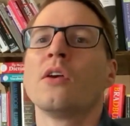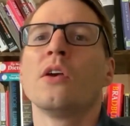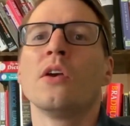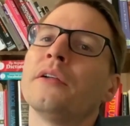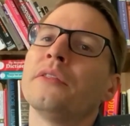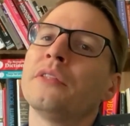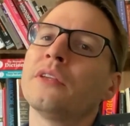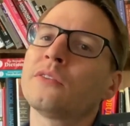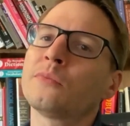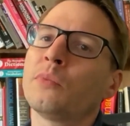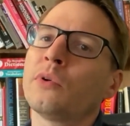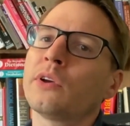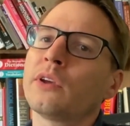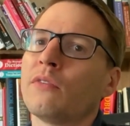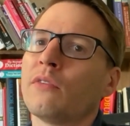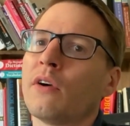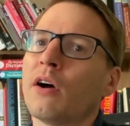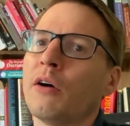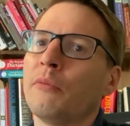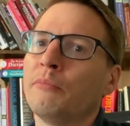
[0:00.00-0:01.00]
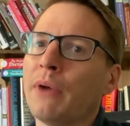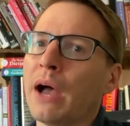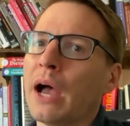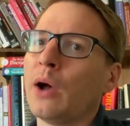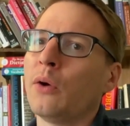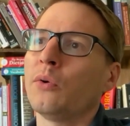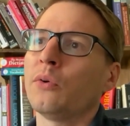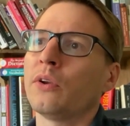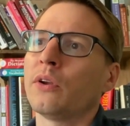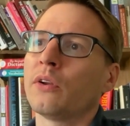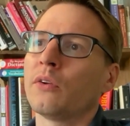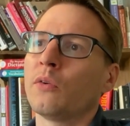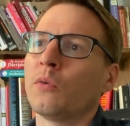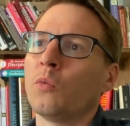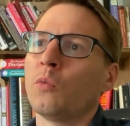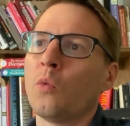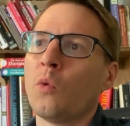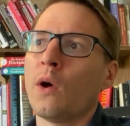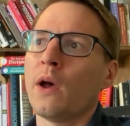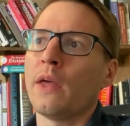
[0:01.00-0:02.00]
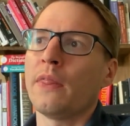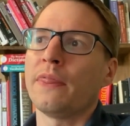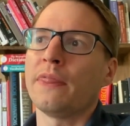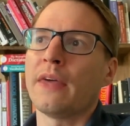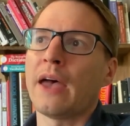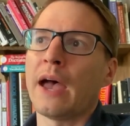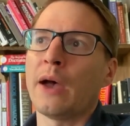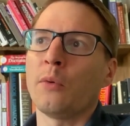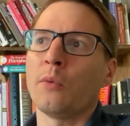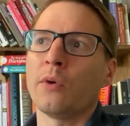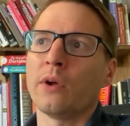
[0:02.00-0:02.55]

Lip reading: This book is about what that would